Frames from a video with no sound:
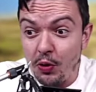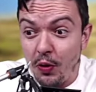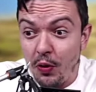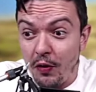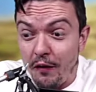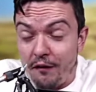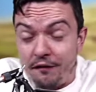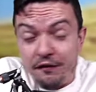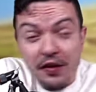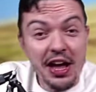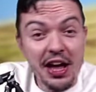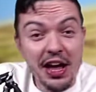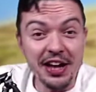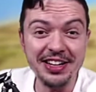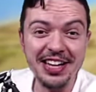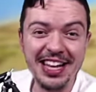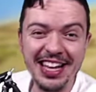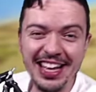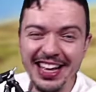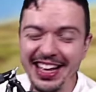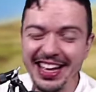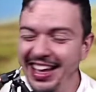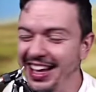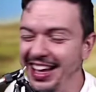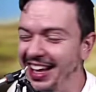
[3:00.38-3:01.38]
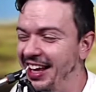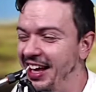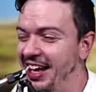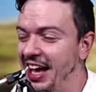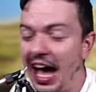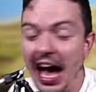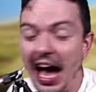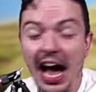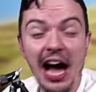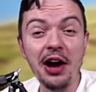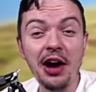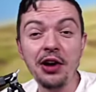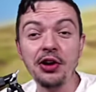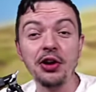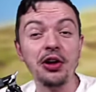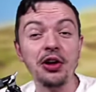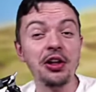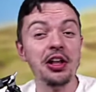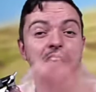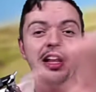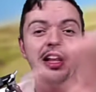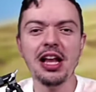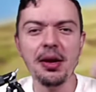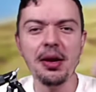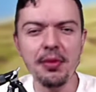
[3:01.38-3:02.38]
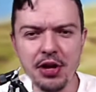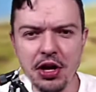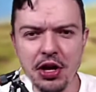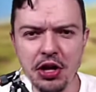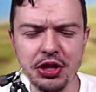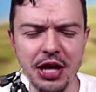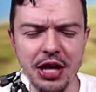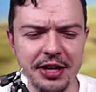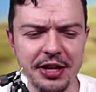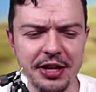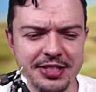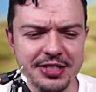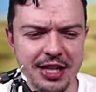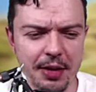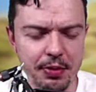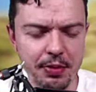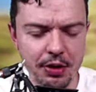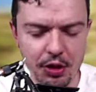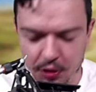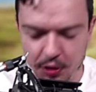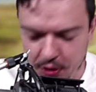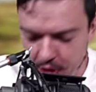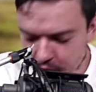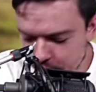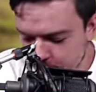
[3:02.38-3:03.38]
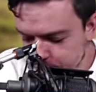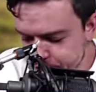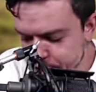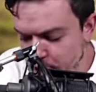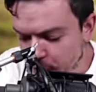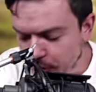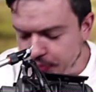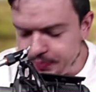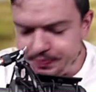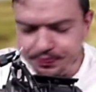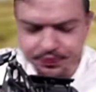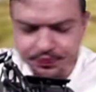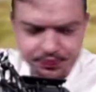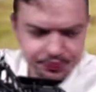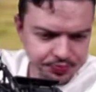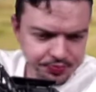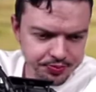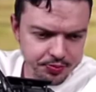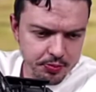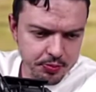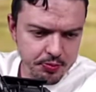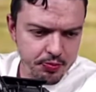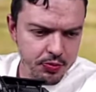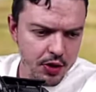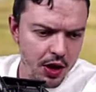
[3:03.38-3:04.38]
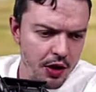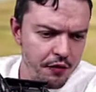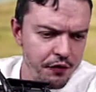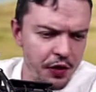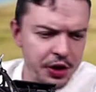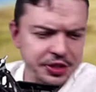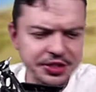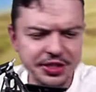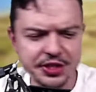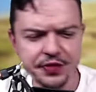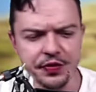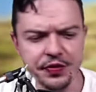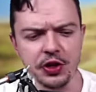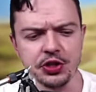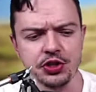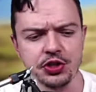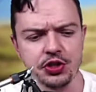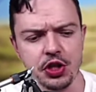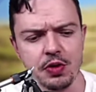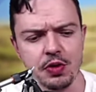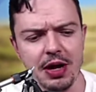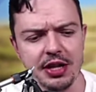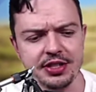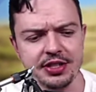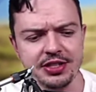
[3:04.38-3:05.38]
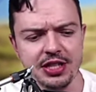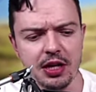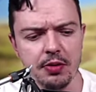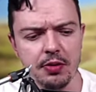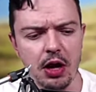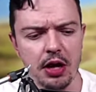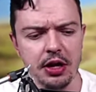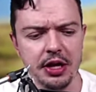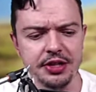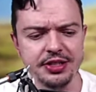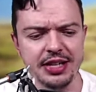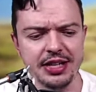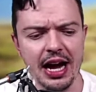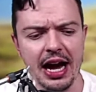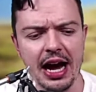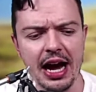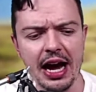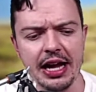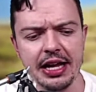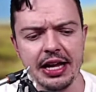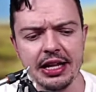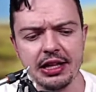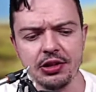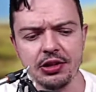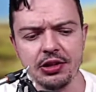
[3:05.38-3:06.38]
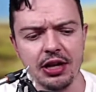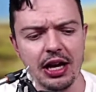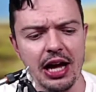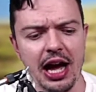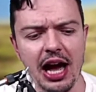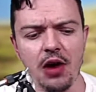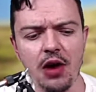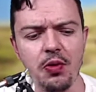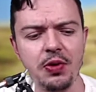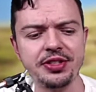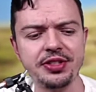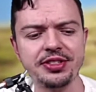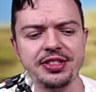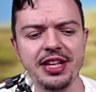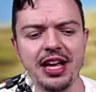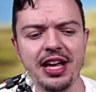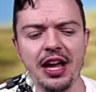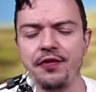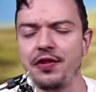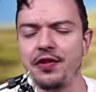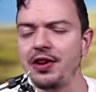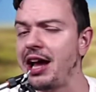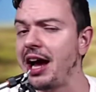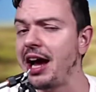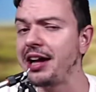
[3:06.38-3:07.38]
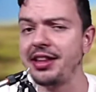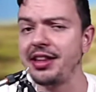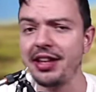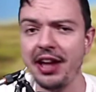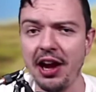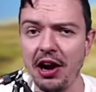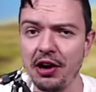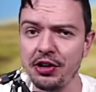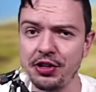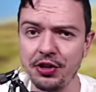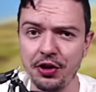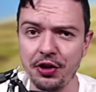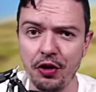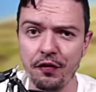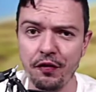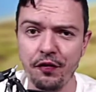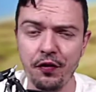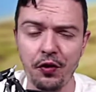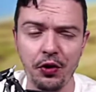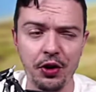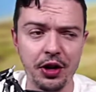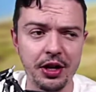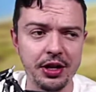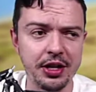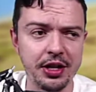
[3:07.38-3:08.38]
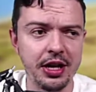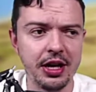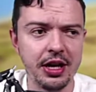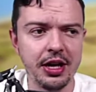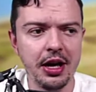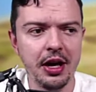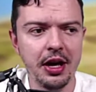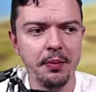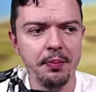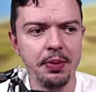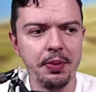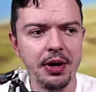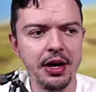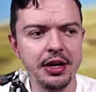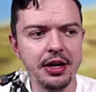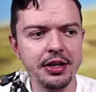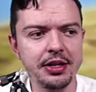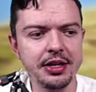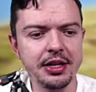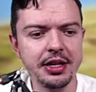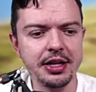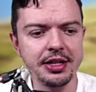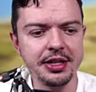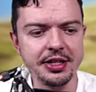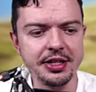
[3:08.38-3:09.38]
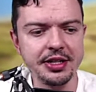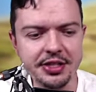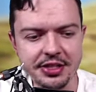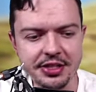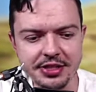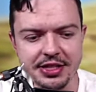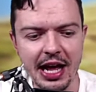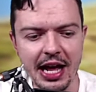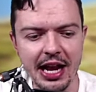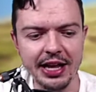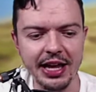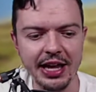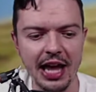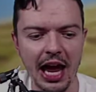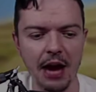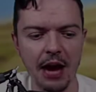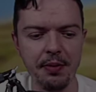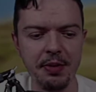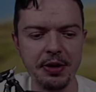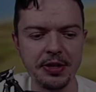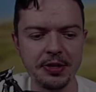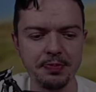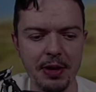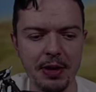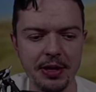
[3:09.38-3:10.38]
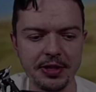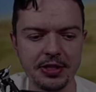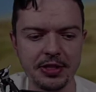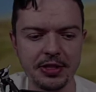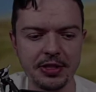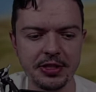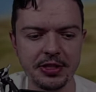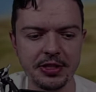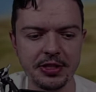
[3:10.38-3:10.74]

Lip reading: fit. I don't know. Let me know your thoughts down below. So, first things first, do you want to summon on this? I always say if you like the character, go for it. But this is not a game that's meant to be.